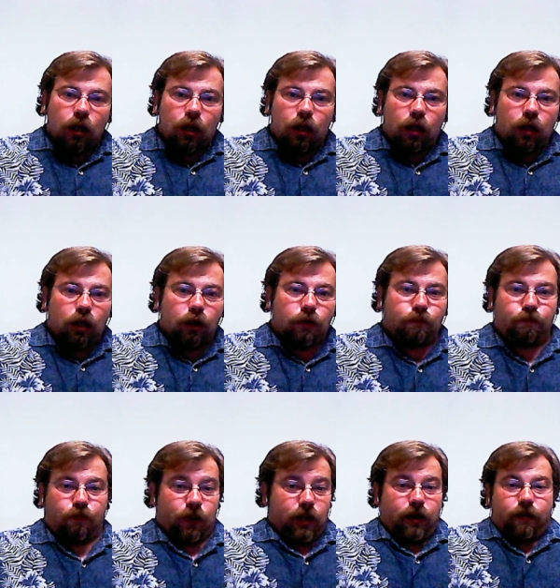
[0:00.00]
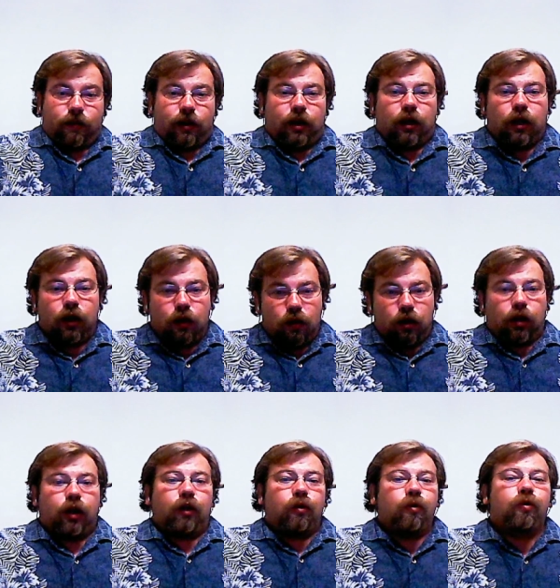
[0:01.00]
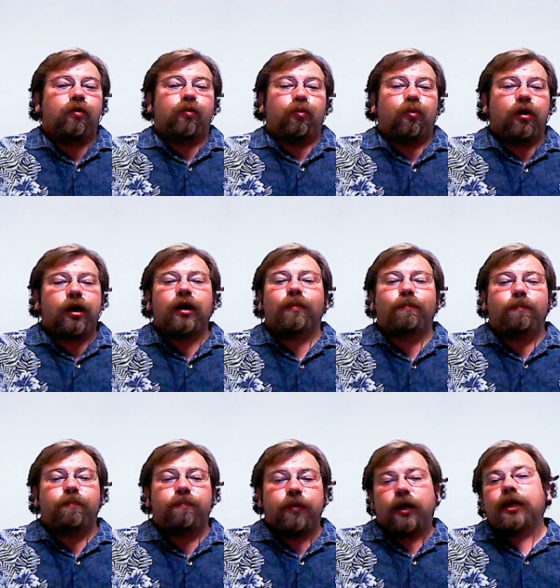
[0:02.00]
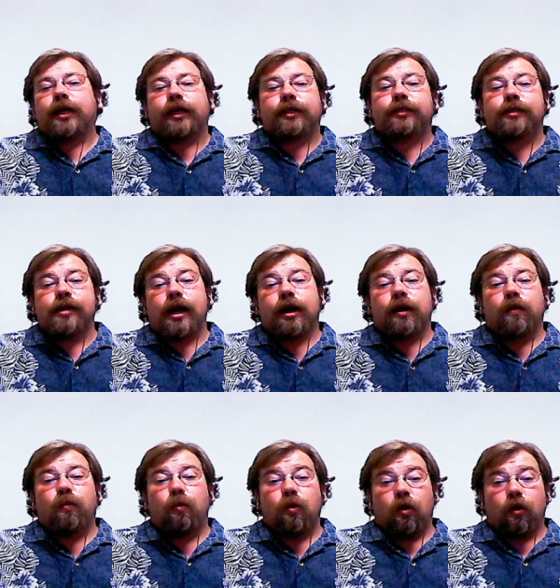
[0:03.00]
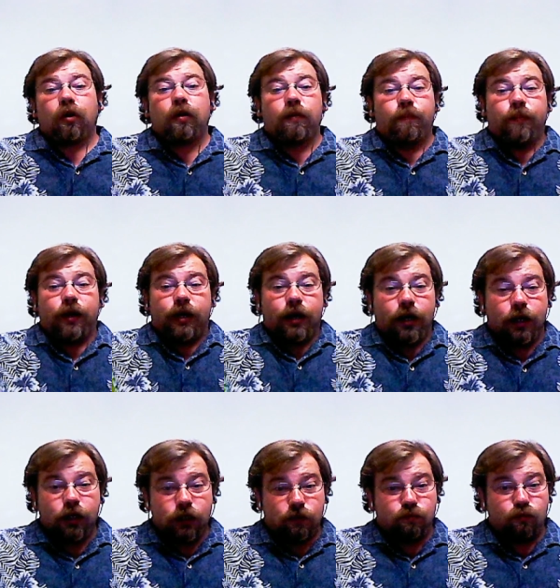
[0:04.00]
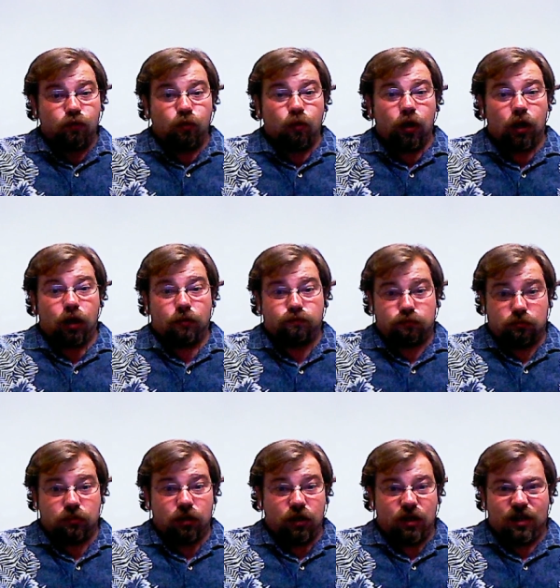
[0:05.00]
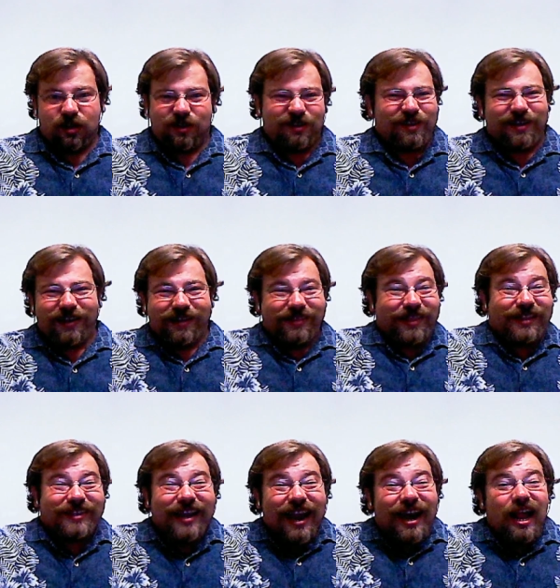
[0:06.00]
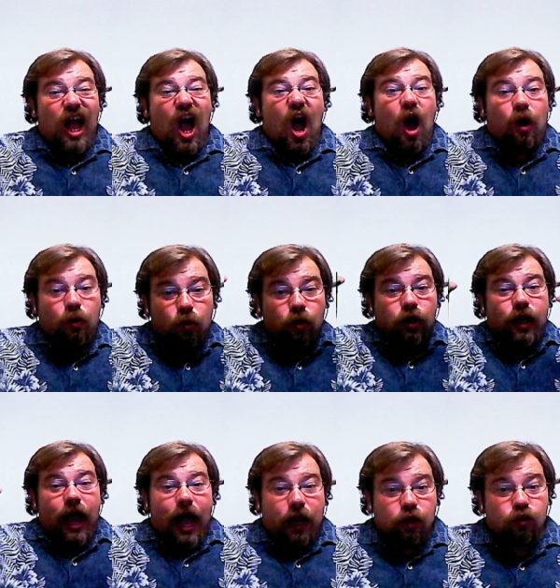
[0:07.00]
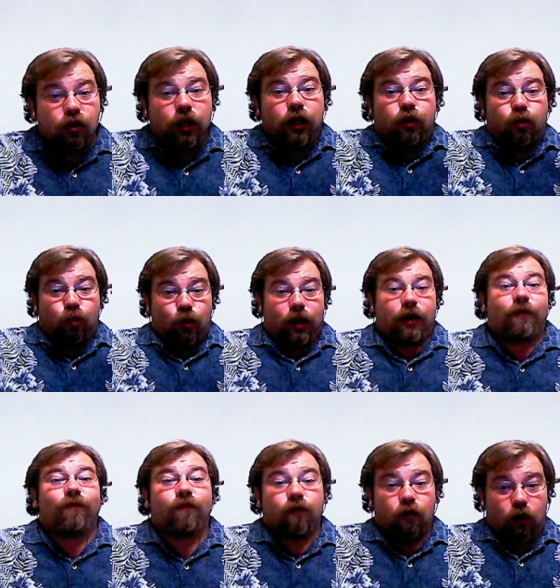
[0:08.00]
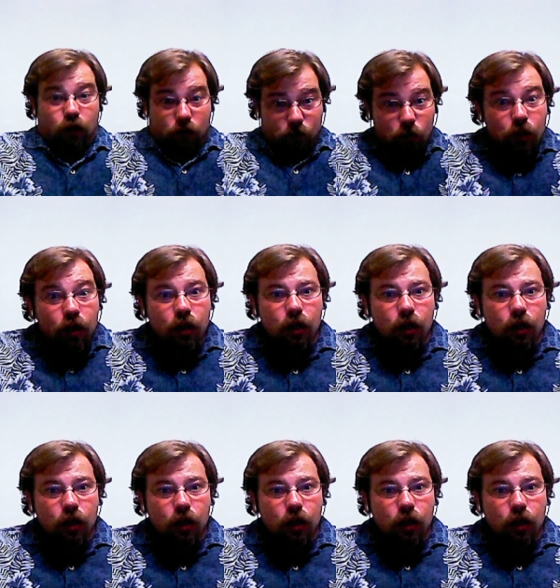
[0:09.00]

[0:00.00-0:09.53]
Uh, huge wooden bucket's not going to work because, well, it's kind of awkward to actually drink from.